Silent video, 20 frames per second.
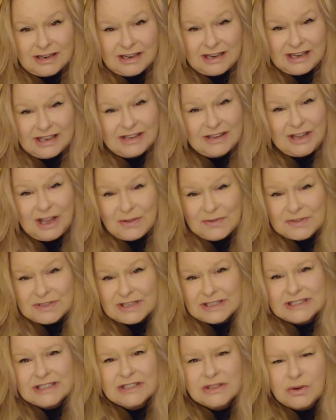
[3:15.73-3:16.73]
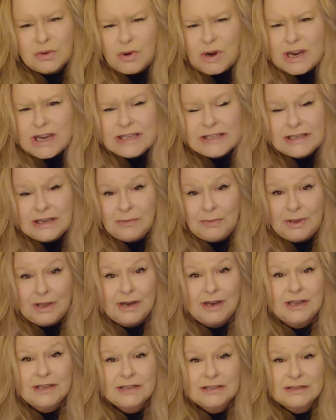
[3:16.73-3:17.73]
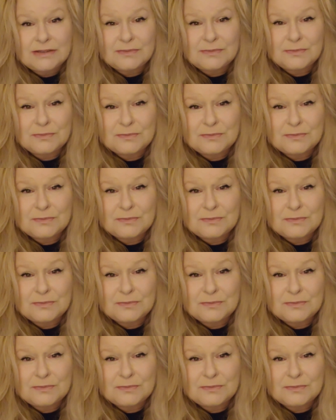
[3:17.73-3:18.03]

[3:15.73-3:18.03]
He loves us, He's crazy about us.